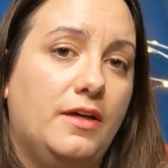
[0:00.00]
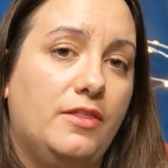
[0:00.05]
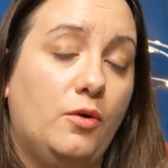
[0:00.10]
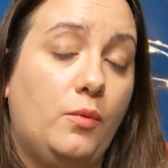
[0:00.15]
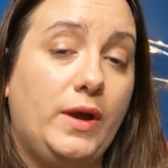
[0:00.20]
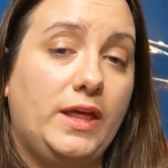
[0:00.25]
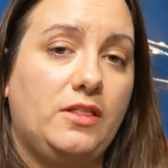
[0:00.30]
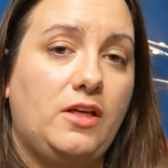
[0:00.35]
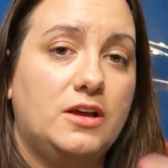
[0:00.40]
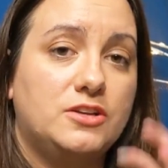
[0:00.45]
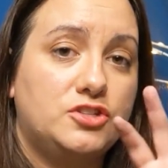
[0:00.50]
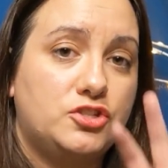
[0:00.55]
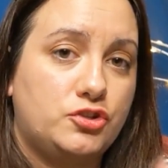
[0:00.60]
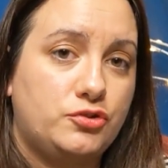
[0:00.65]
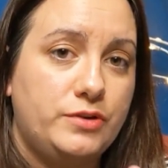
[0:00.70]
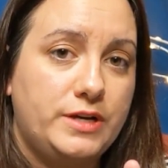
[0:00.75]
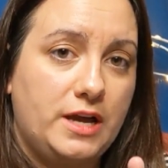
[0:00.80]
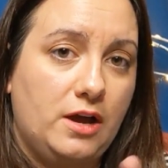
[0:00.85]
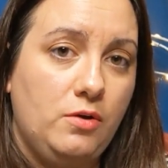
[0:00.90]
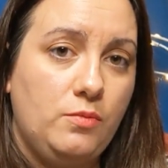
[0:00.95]
the weight loss
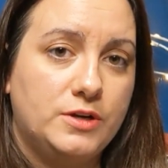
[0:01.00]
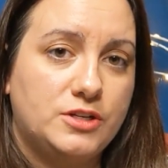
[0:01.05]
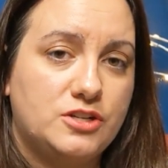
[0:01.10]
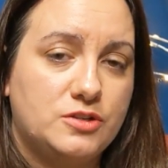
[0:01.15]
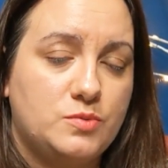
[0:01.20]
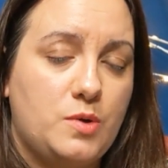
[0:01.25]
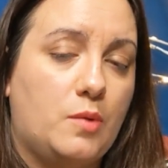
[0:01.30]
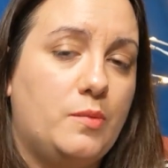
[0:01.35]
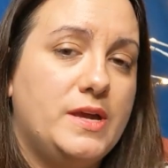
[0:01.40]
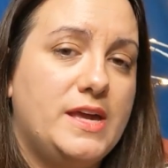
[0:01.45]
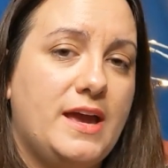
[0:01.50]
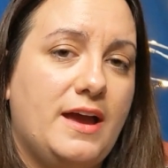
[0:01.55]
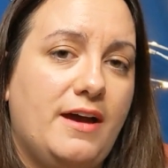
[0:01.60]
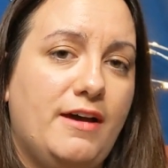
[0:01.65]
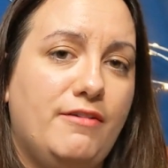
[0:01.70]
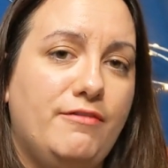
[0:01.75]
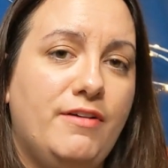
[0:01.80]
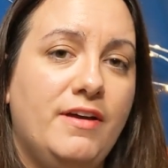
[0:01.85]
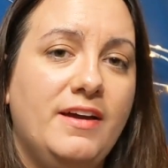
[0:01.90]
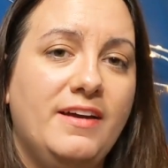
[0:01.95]
trio, which is what we
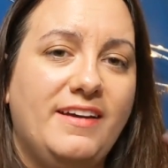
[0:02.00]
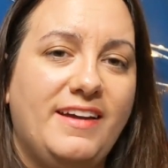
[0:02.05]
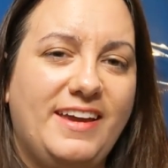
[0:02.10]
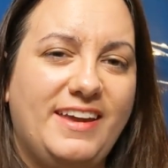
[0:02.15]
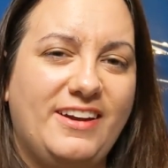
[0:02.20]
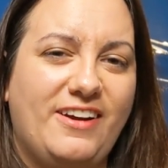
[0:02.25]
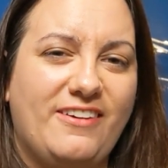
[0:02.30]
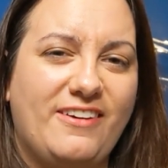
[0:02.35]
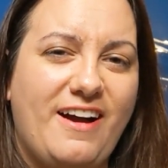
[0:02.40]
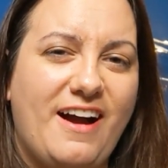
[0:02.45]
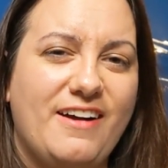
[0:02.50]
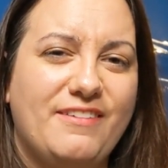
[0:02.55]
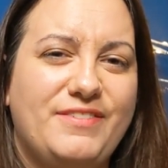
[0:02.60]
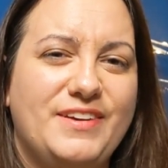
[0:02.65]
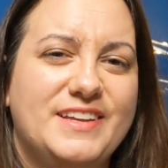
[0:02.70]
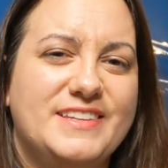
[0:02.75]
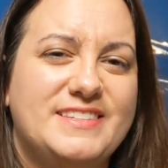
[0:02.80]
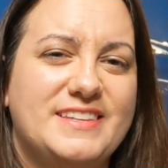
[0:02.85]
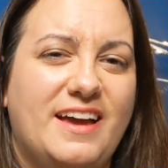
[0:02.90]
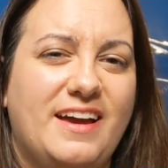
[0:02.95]
have in our
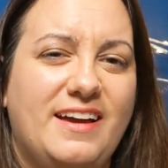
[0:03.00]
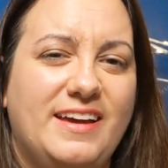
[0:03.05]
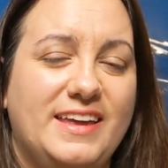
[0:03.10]
office.